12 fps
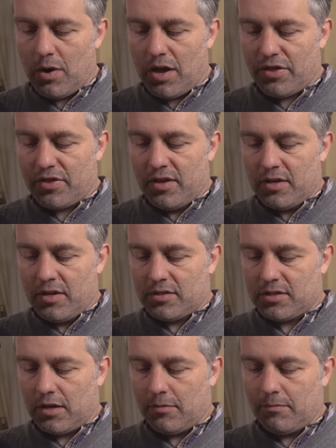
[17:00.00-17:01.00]
with
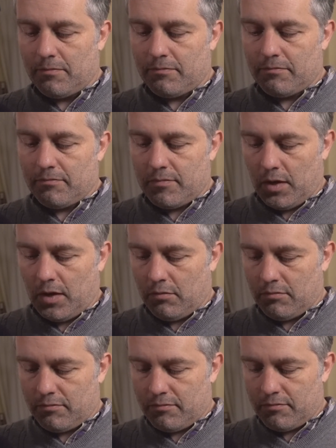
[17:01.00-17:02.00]
some,
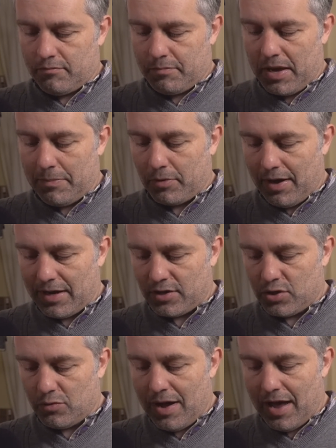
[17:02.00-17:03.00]
people at
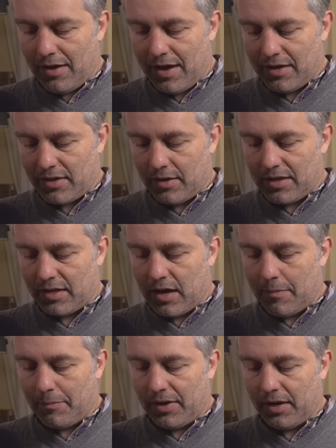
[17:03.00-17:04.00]
Duet at the
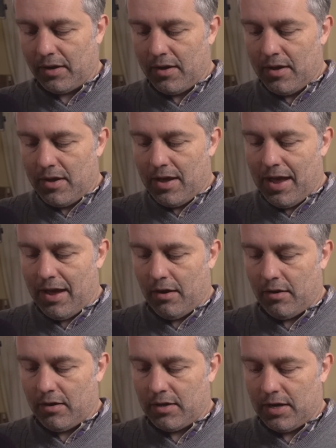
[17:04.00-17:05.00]
company,
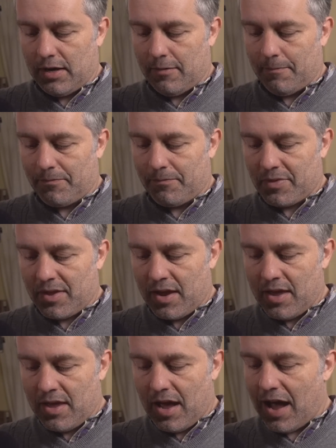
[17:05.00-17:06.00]
and
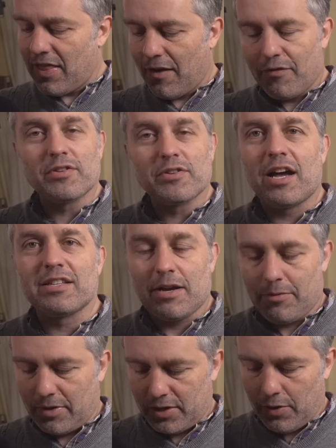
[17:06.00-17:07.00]
I love those guys. I
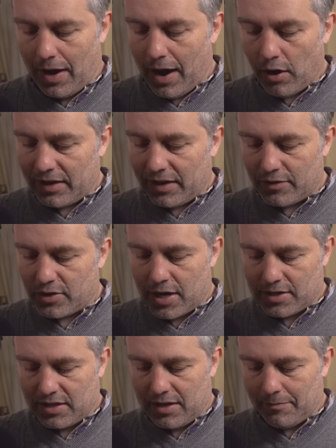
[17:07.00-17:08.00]
really do. I hardly ever
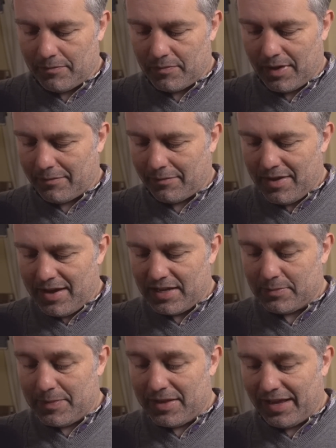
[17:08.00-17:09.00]
talk to them. Like,
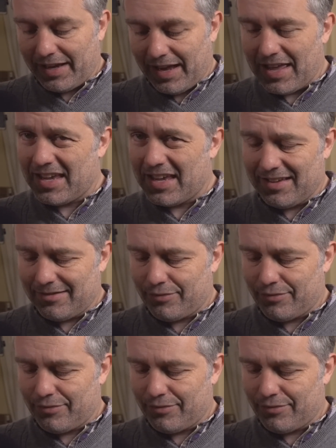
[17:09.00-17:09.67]
it's been like, I think